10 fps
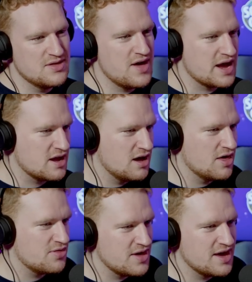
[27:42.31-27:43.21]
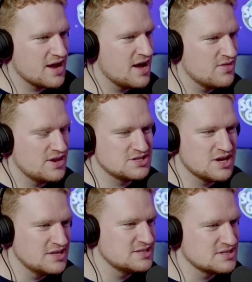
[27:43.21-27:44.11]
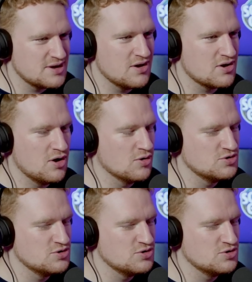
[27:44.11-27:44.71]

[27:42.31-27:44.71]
that kind of thing, and then it turns into alcohol.